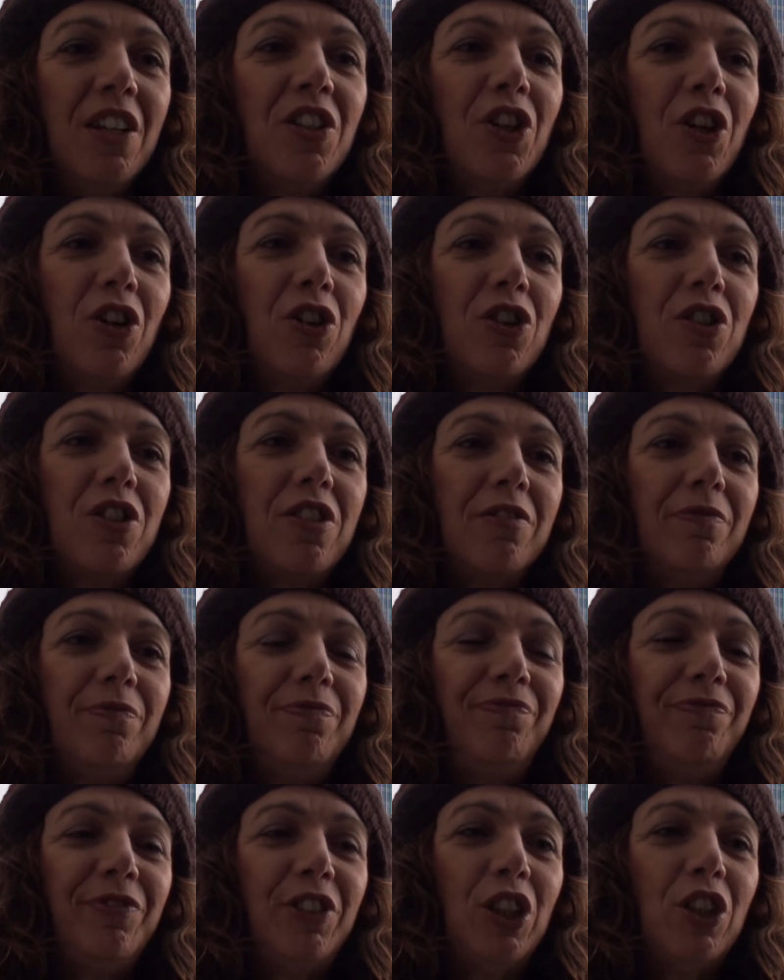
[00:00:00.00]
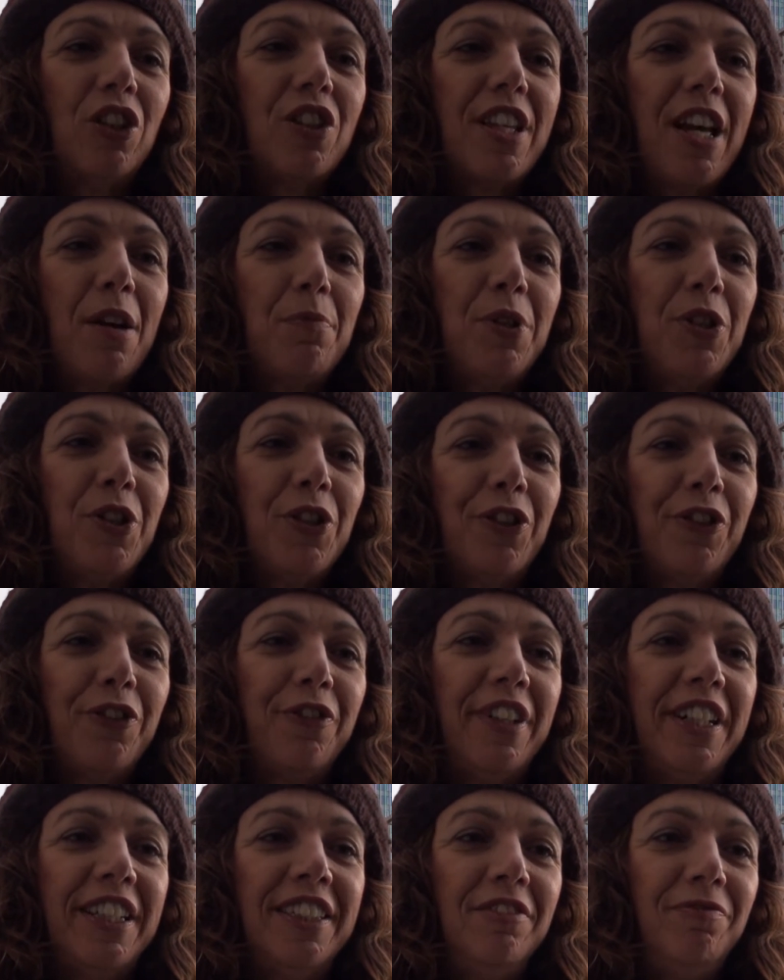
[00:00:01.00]
Dogs. Dogs. I'm a dog
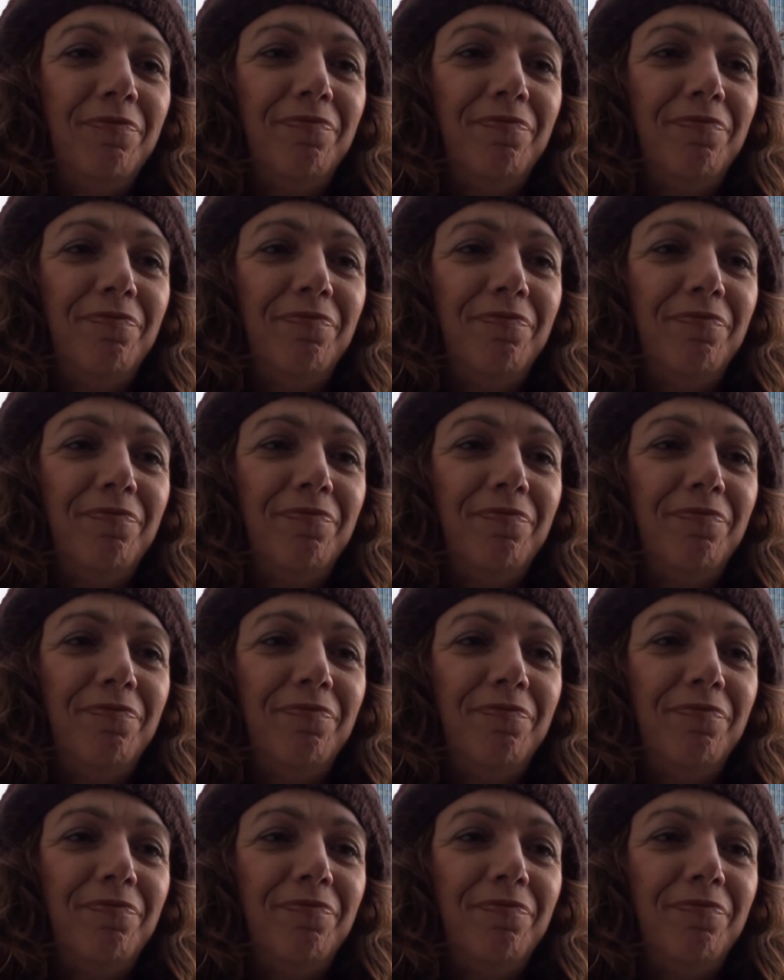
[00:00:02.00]
fan.